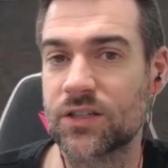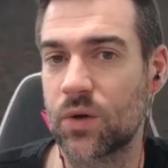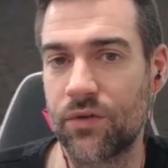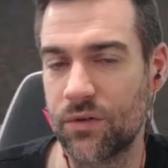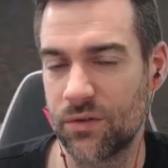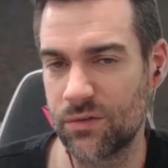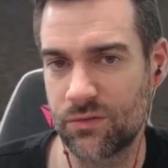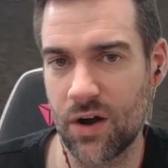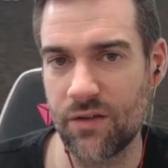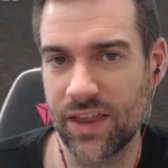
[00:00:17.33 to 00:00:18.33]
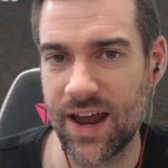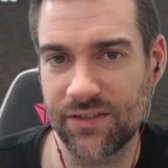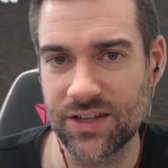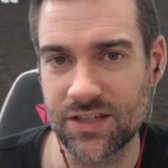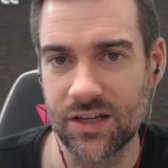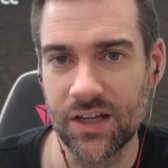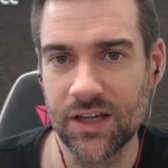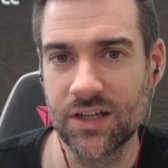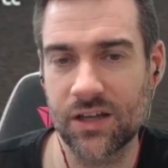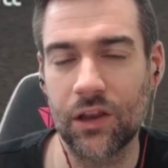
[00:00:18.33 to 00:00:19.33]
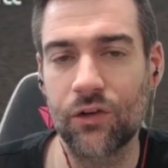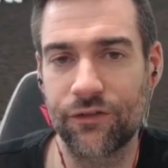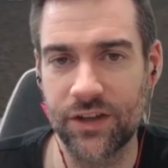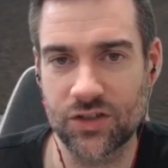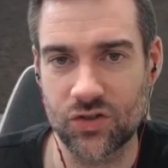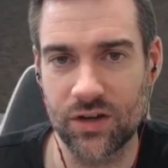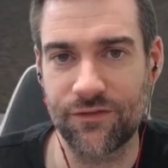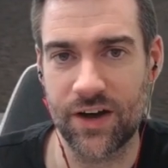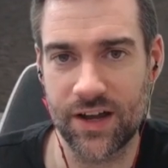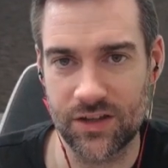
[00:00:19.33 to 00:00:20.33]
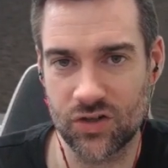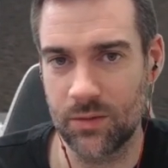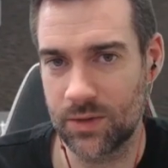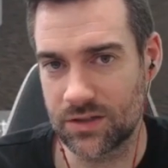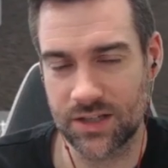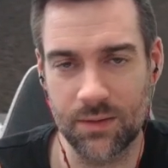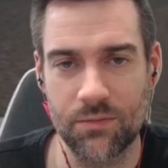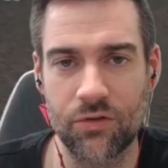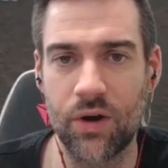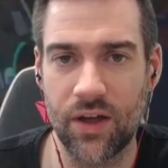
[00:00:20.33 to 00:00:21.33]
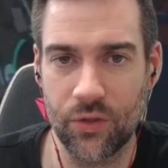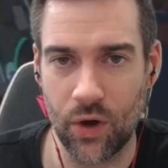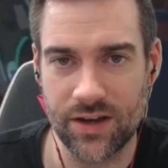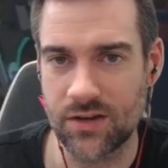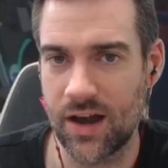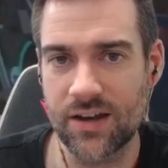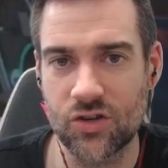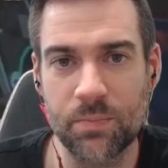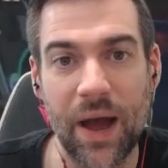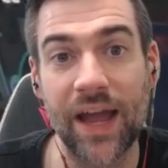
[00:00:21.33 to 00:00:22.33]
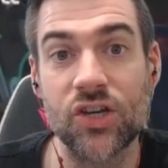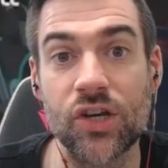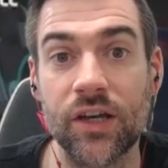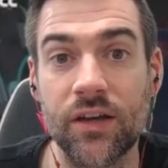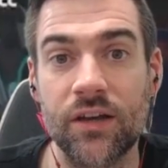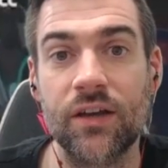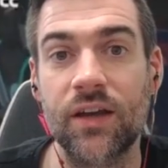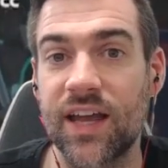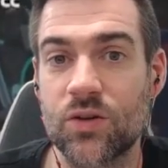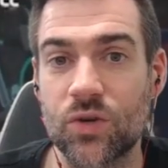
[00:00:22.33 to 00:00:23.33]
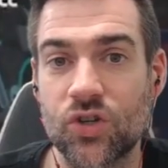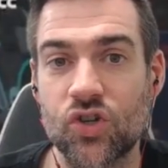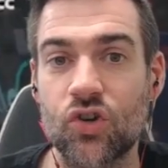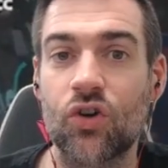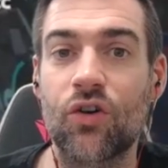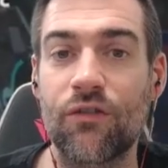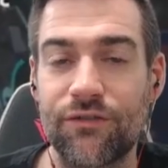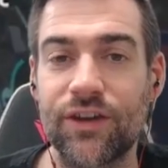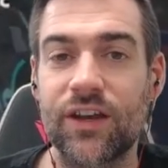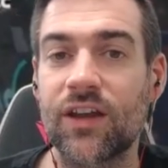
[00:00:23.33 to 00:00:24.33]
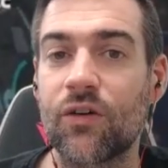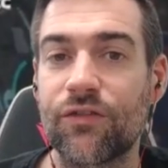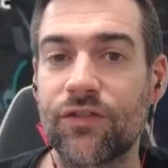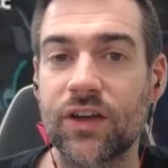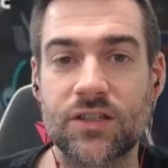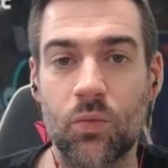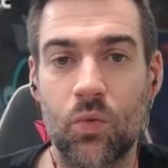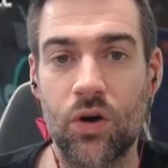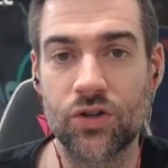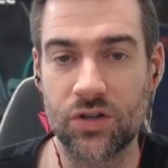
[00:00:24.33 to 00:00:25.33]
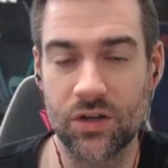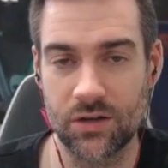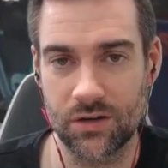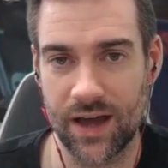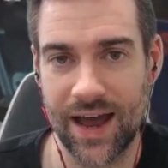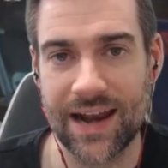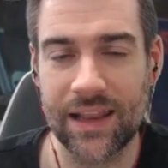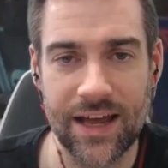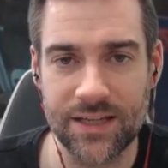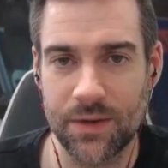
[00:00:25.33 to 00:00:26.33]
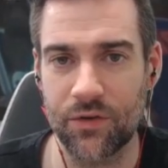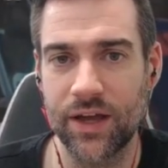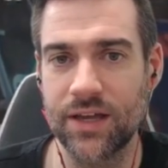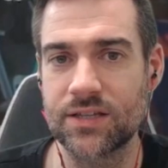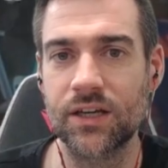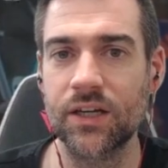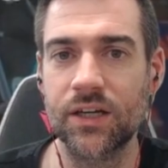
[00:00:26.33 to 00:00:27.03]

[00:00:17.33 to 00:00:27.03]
So rather than having to look for the stream, find the stream and skim through it, I thought I'd just package it into a short video for you to watch and analyse my race,